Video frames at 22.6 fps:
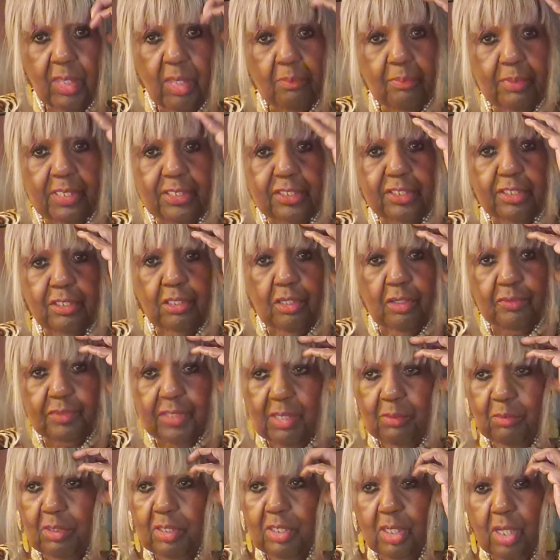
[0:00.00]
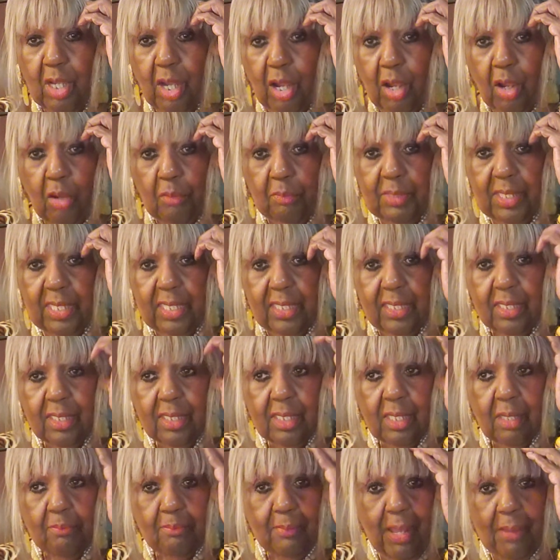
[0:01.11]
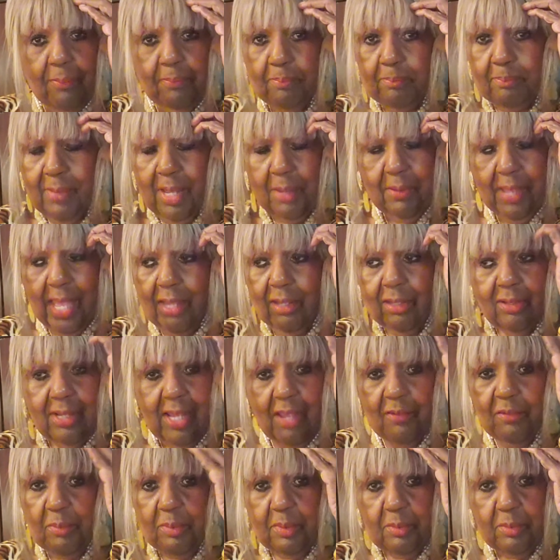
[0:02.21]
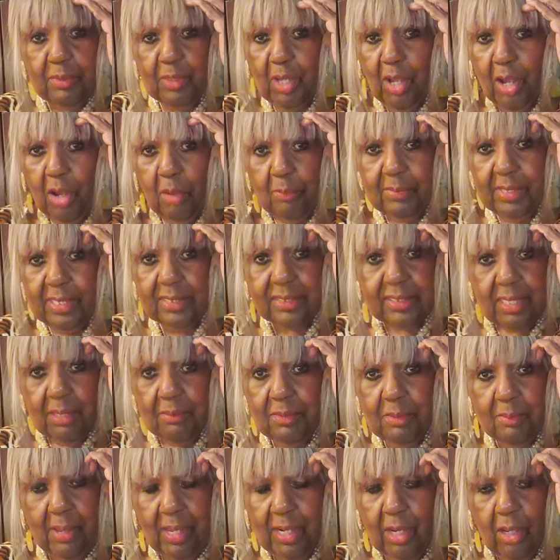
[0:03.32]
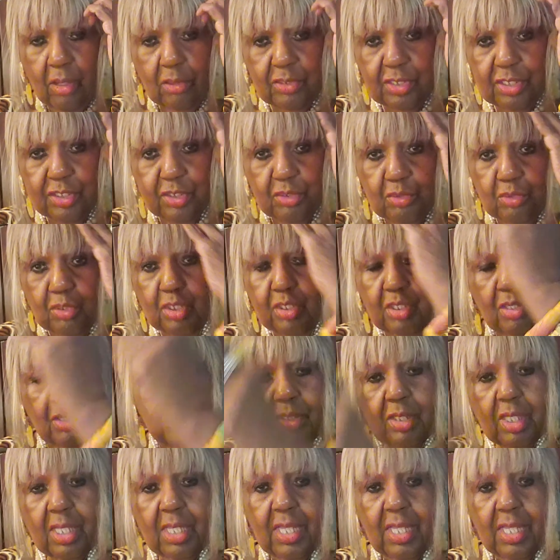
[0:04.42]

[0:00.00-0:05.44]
But if they want to call me, I don't have any people call me and tell me about all this going on.